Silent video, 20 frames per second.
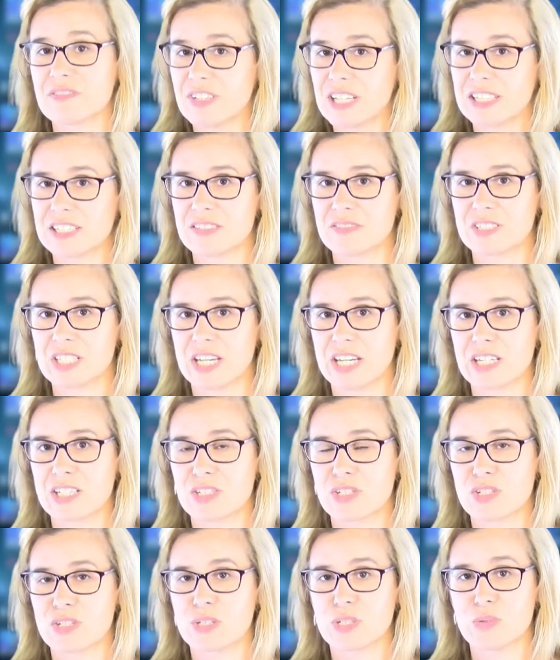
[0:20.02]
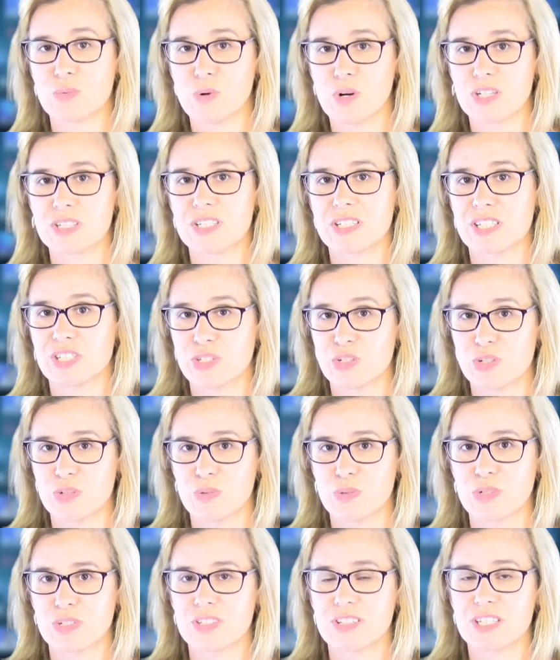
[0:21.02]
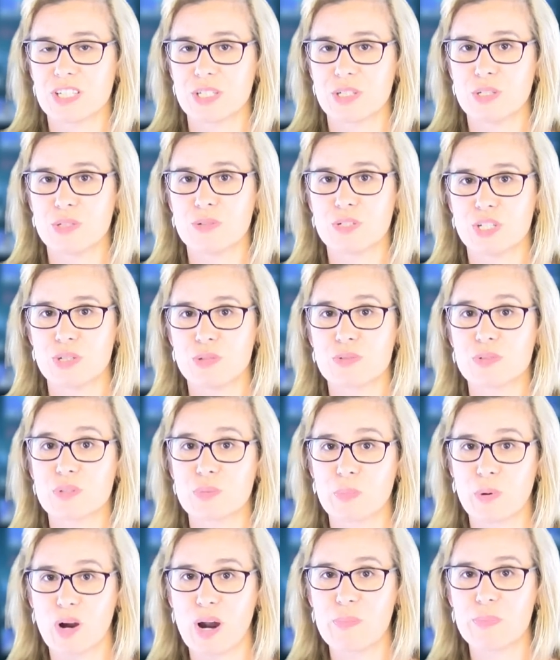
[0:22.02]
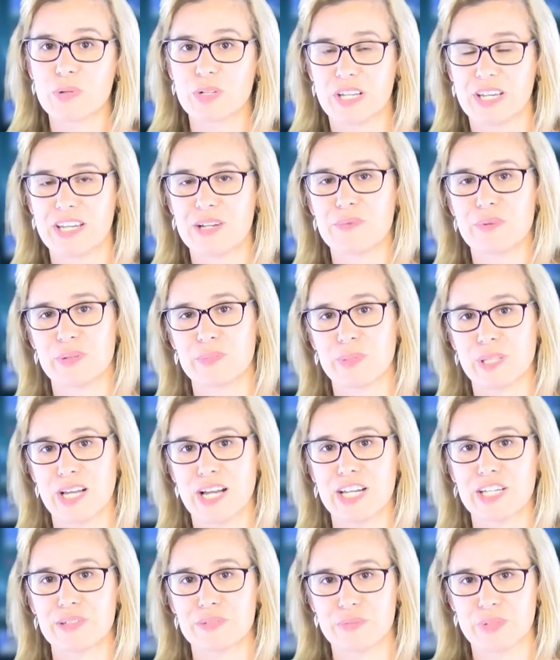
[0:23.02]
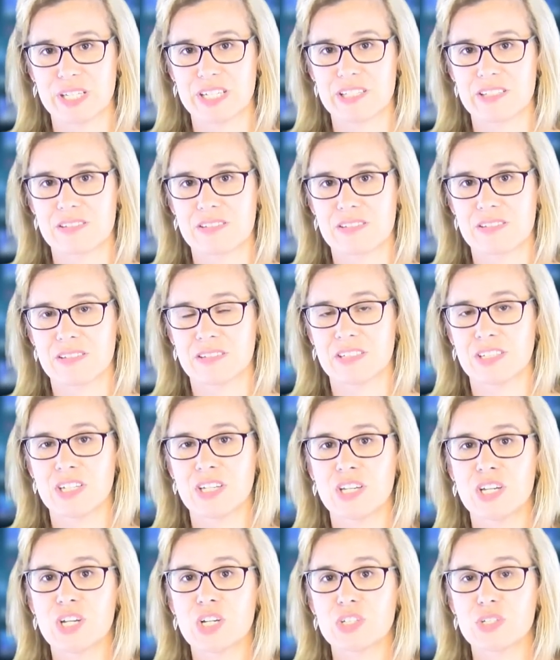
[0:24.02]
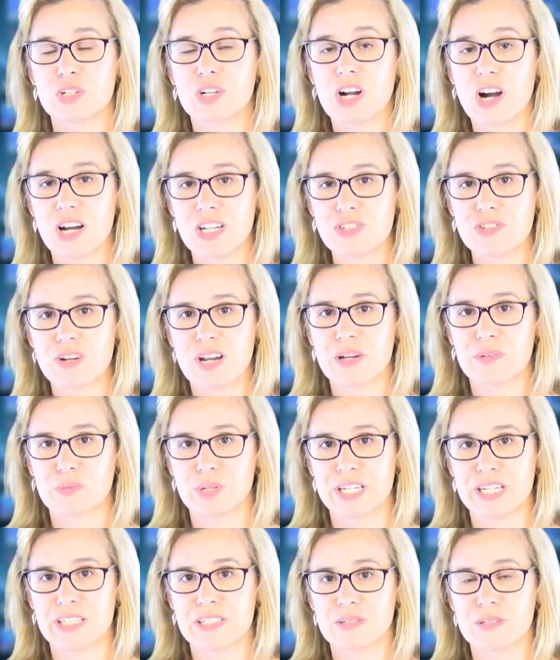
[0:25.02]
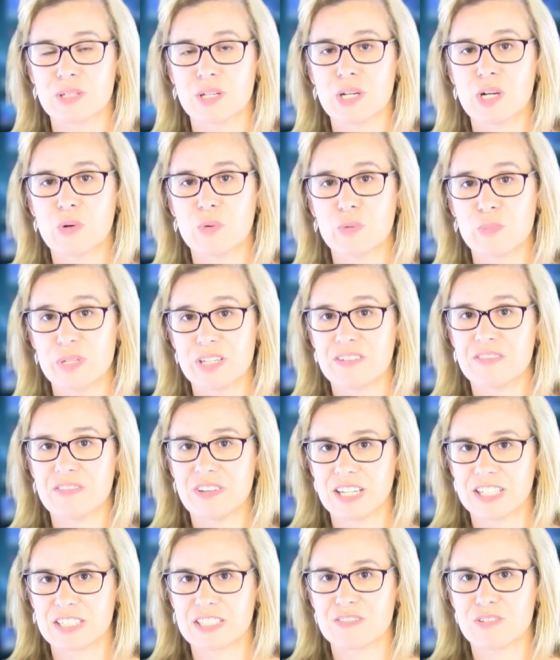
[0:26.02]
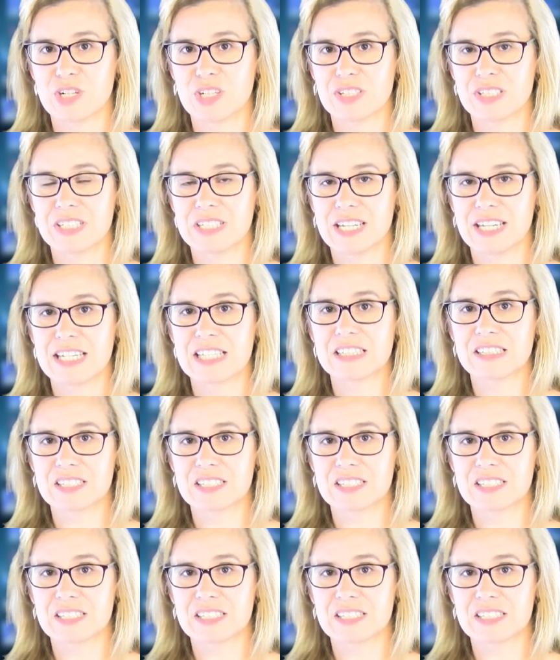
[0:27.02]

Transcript: effective dates, you want to ensure that you use the proper date when applying your rents. Your contract rent will be effective on the date